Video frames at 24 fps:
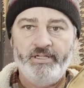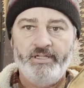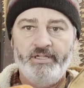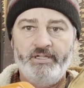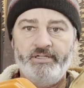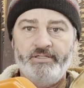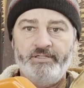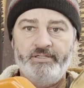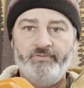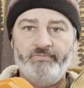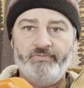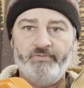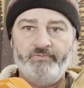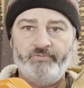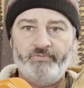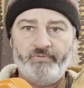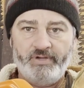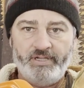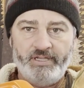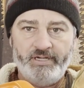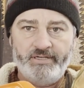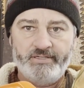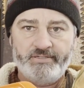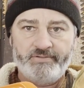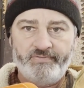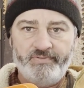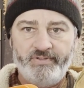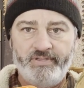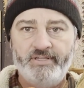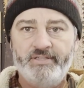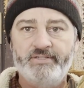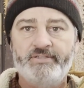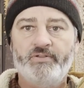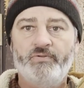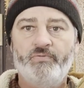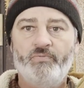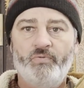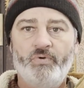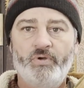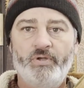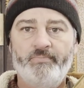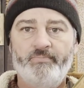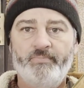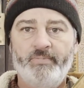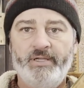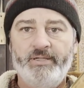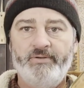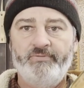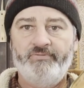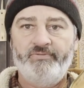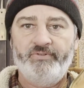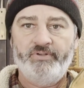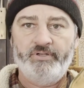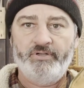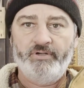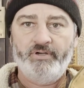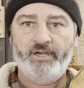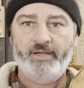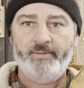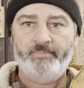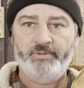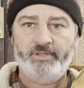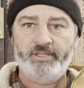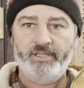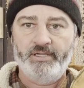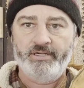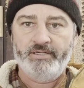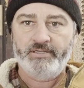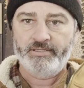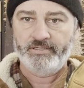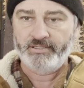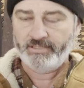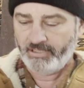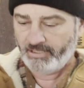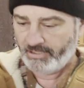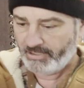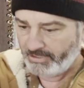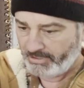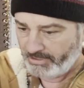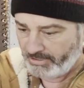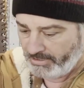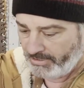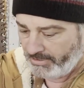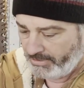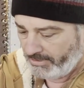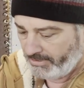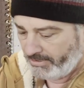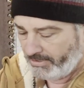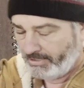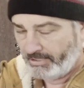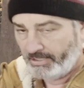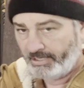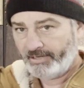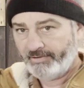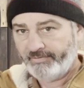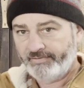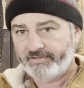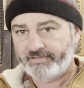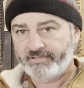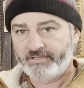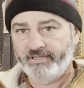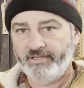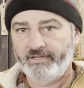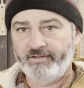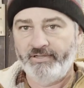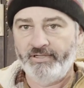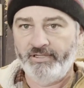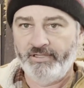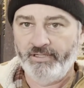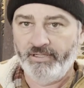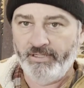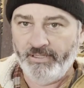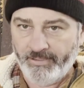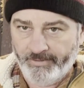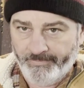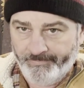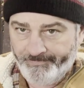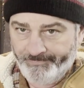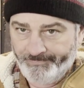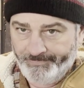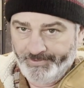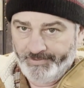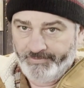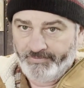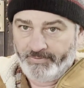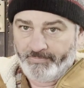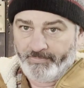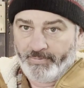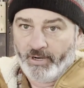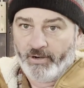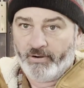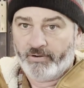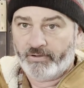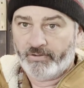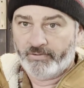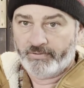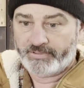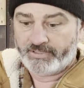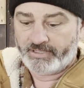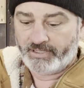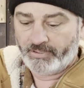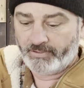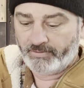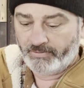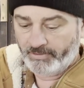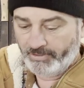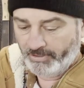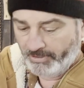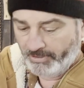different varieties of these and what might fit your applications. And obviously, if the power goes out,